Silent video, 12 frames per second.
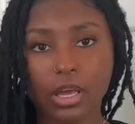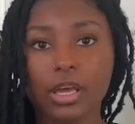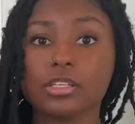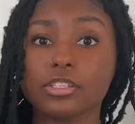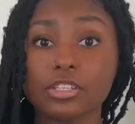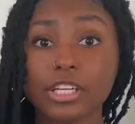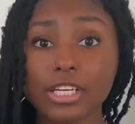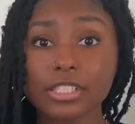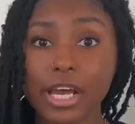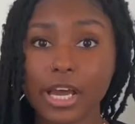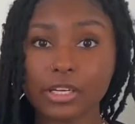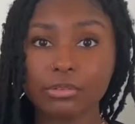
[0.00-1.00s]
So the next
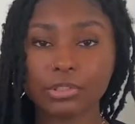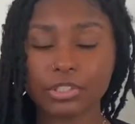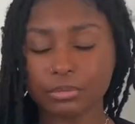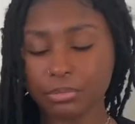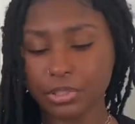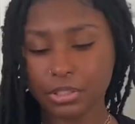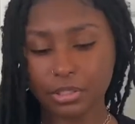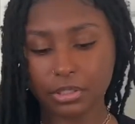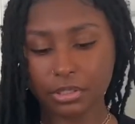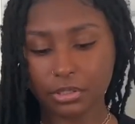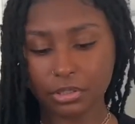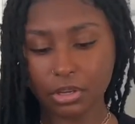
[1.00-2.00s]
item we're going to be
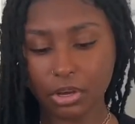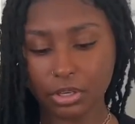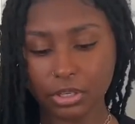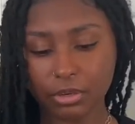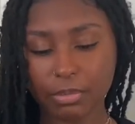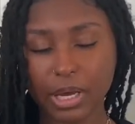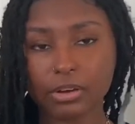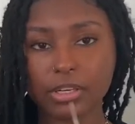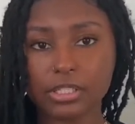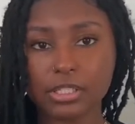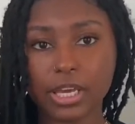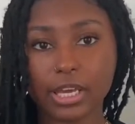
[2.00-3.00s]
talking about
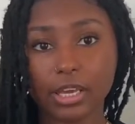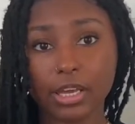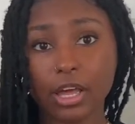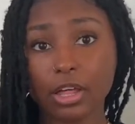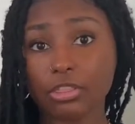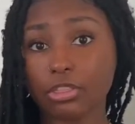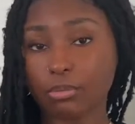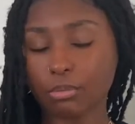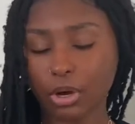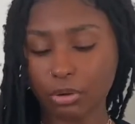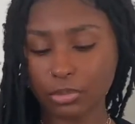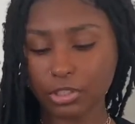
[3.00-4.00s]
is a
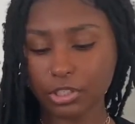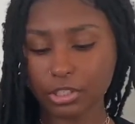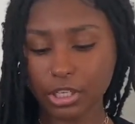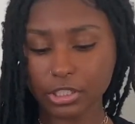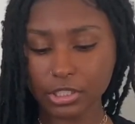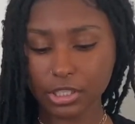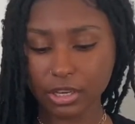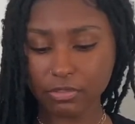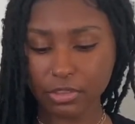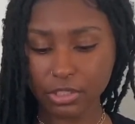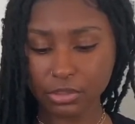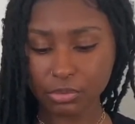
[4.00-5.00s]
thermometer, and I just have
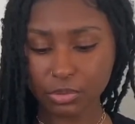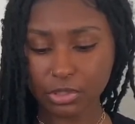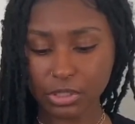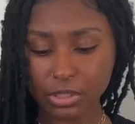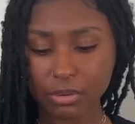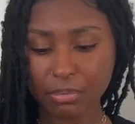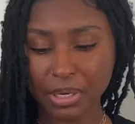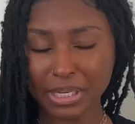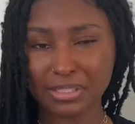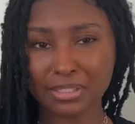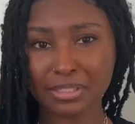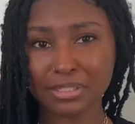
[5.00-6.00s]
this one. It's a
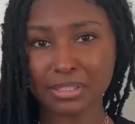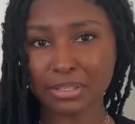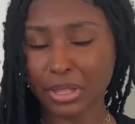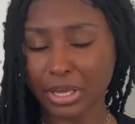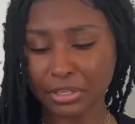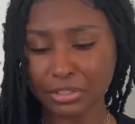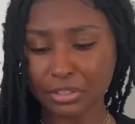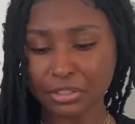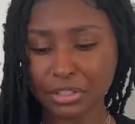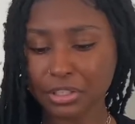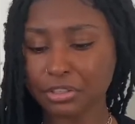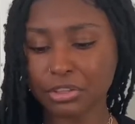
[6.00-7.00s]
basic like
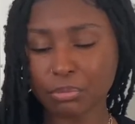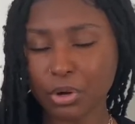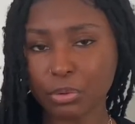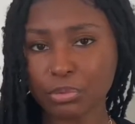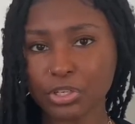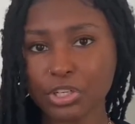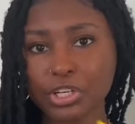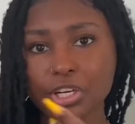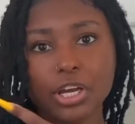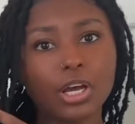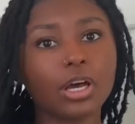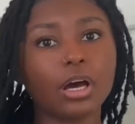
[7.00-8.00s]
cooking thermometer.
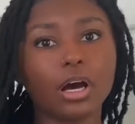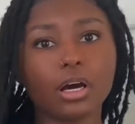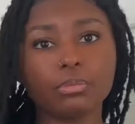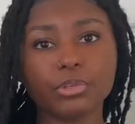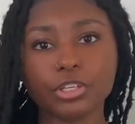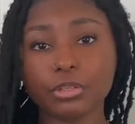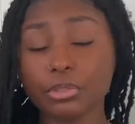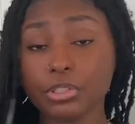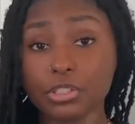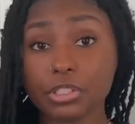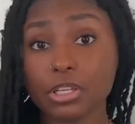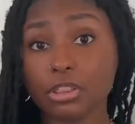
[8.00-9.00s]
You're going to be
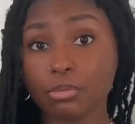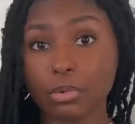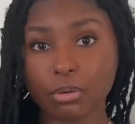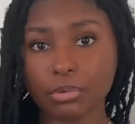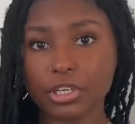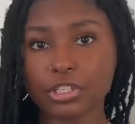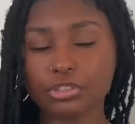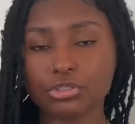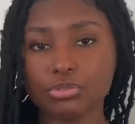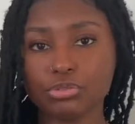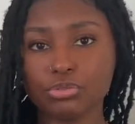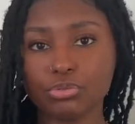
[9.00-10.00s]
using the thermometer
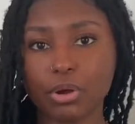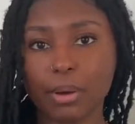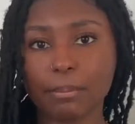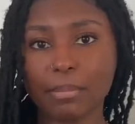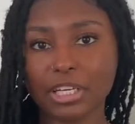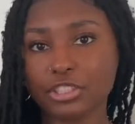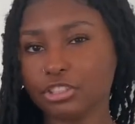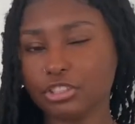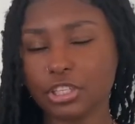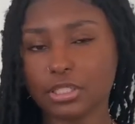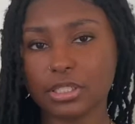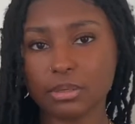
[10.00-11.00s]
to measure the
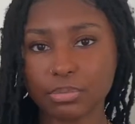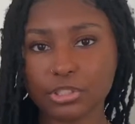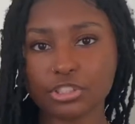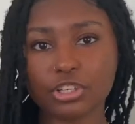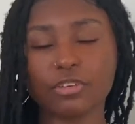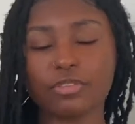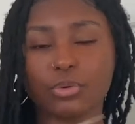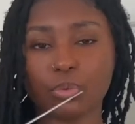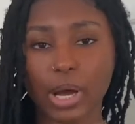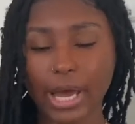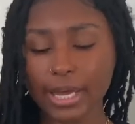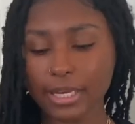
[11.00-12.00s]
temperature of the
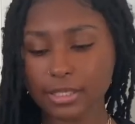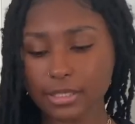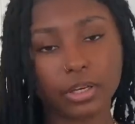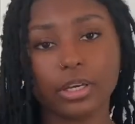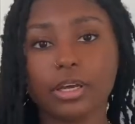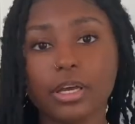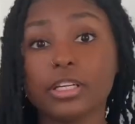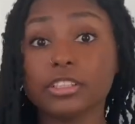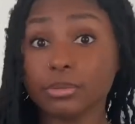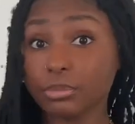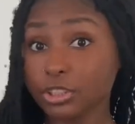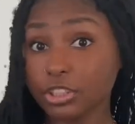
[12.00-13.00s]
wax.
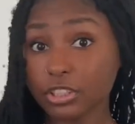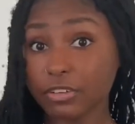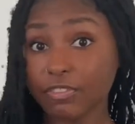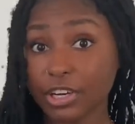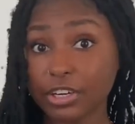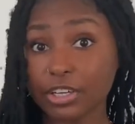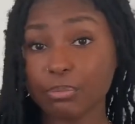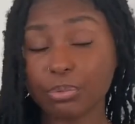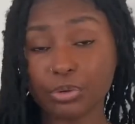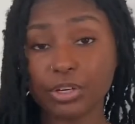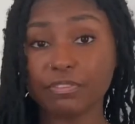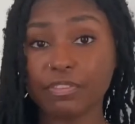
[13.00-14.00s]
Temperature is a very
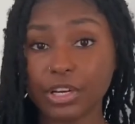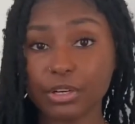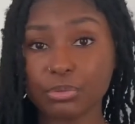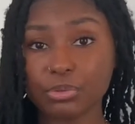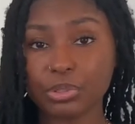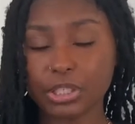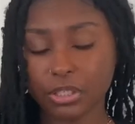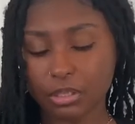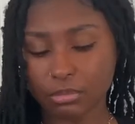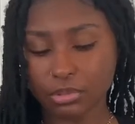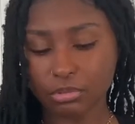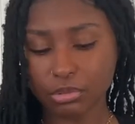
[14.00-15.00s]
important variable when it
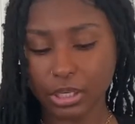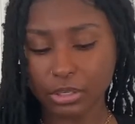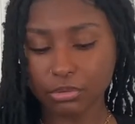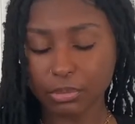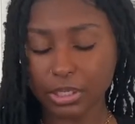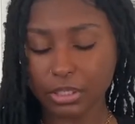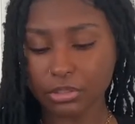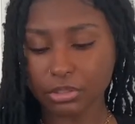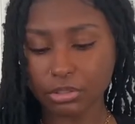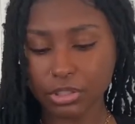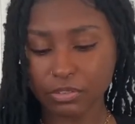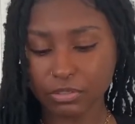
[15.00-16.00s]
comes to candle making, so you
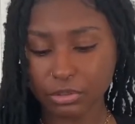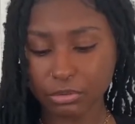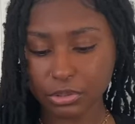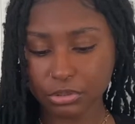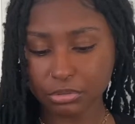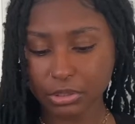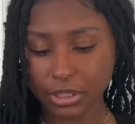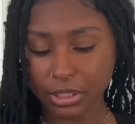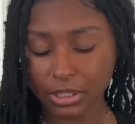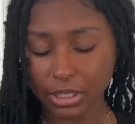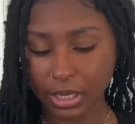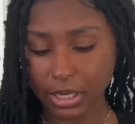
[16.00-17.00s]
definitely want to get
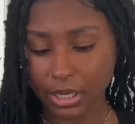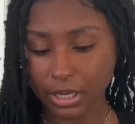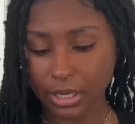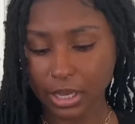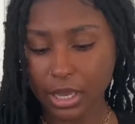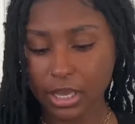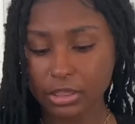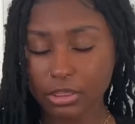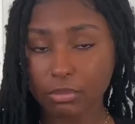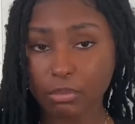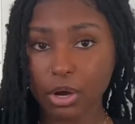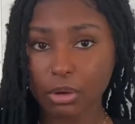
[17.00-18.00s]
a
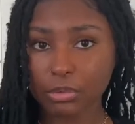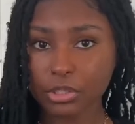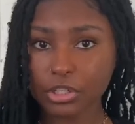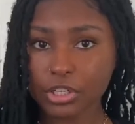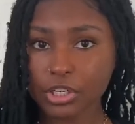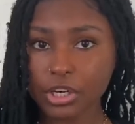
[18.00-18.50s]
thermometer.